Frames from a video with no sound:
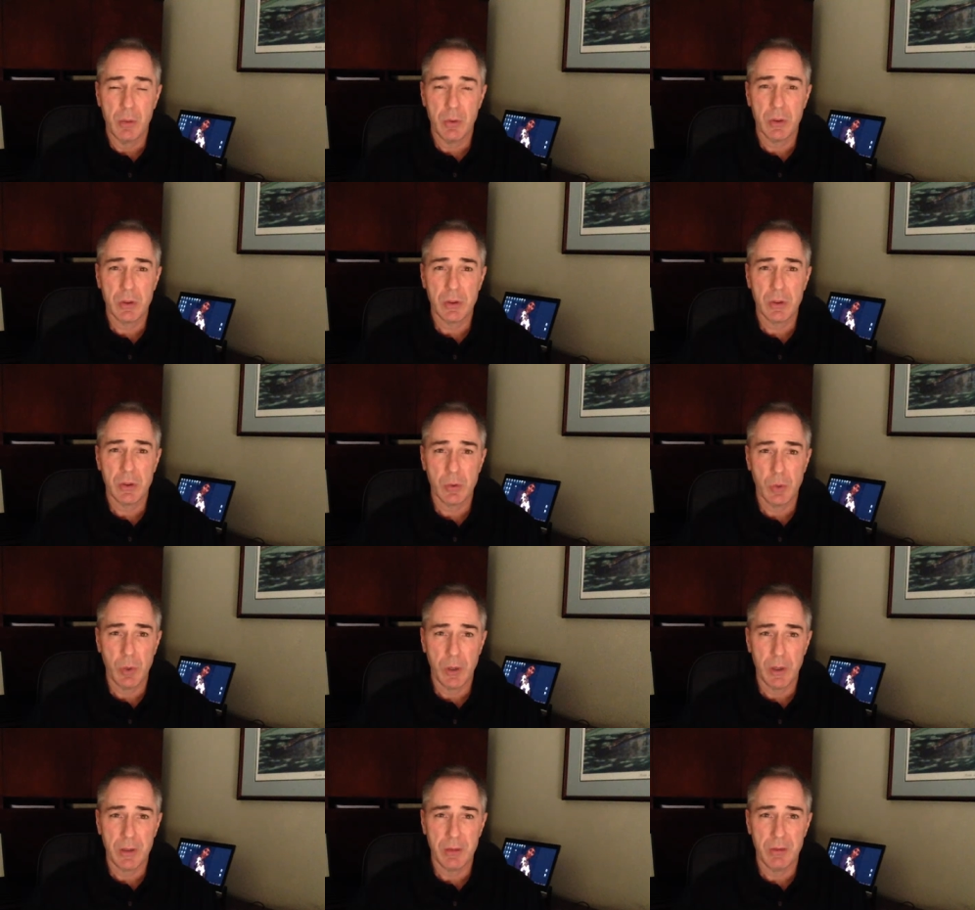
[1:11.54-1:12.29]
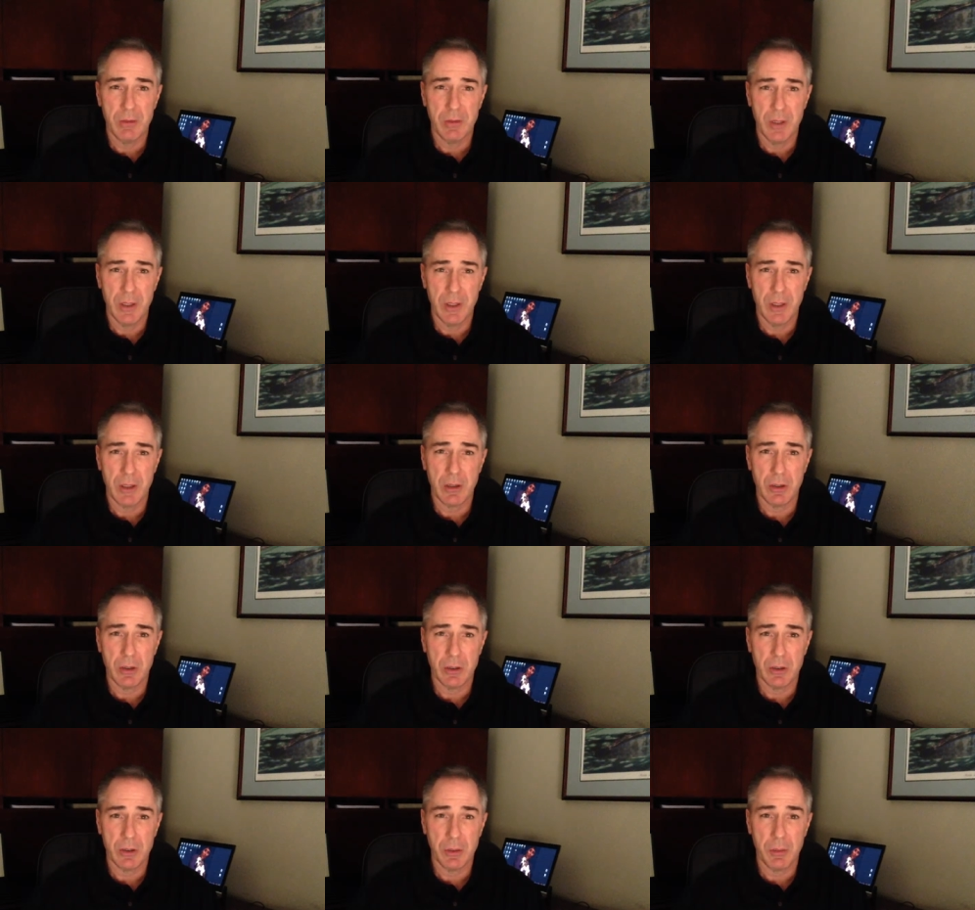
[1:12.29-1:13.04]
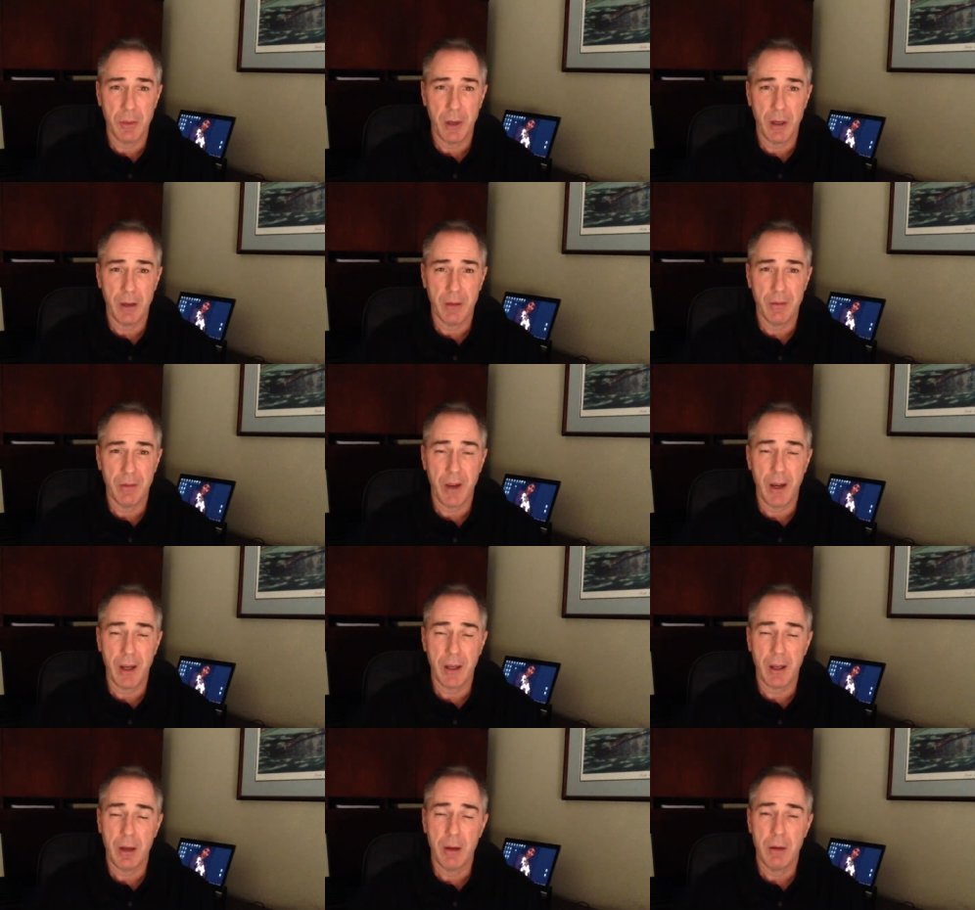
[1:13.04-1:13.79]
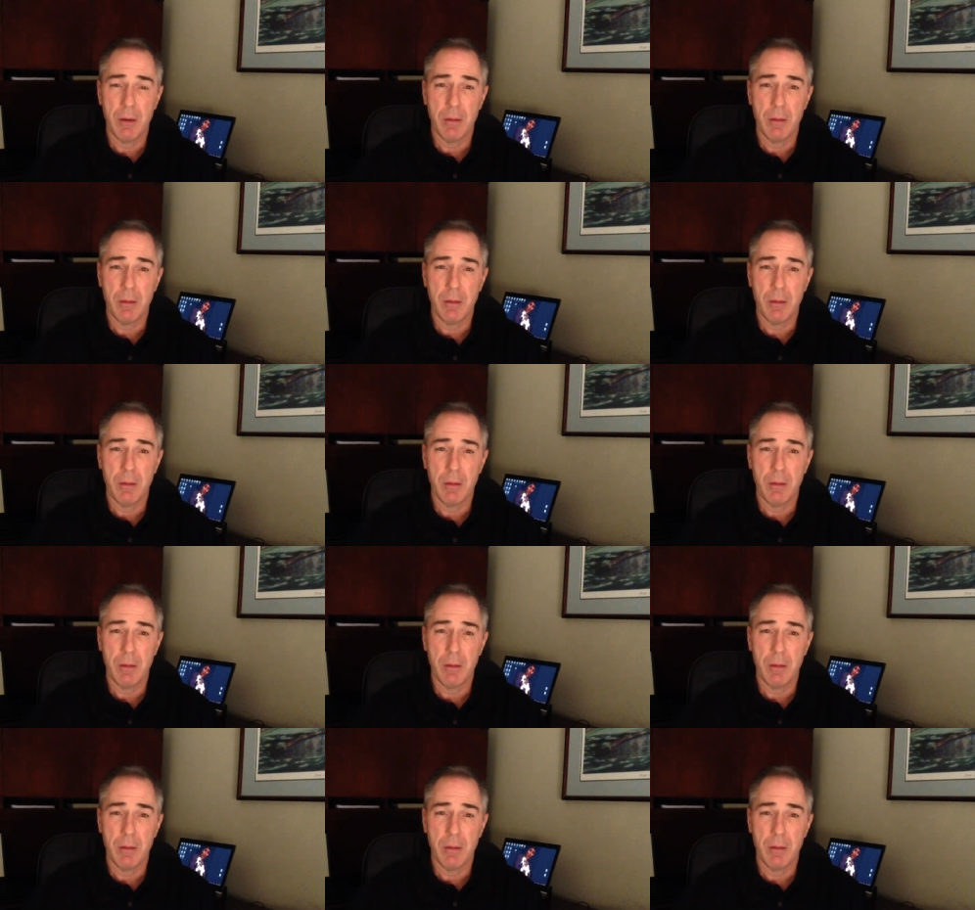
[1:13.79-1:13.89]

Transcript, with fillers: will switch vehicles. As a matter of fact,